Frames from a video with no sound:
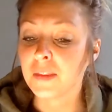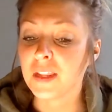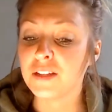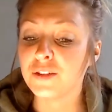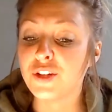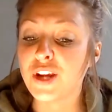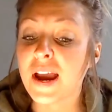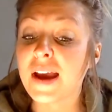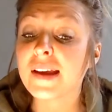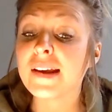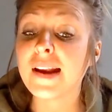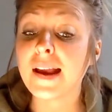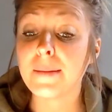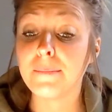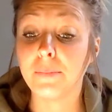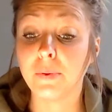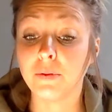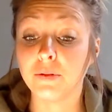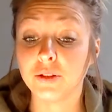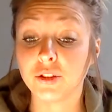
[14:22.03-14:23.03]
Jack and I
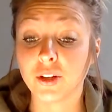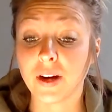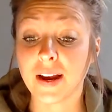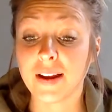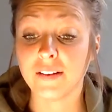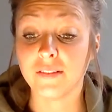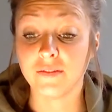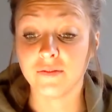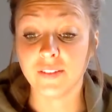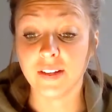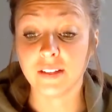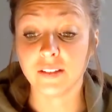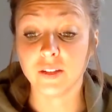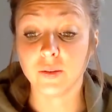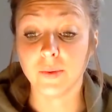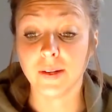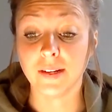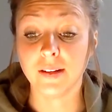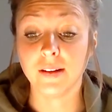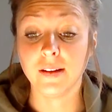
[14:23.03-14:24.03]
both tried and failed to
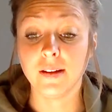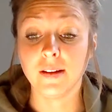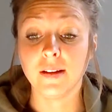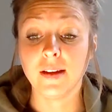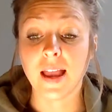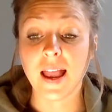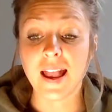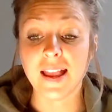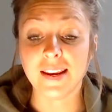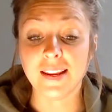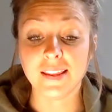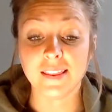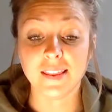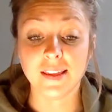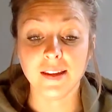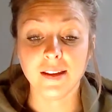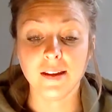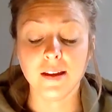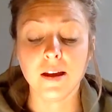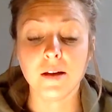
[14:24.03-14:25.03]
win
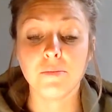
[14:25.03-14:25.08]
anything,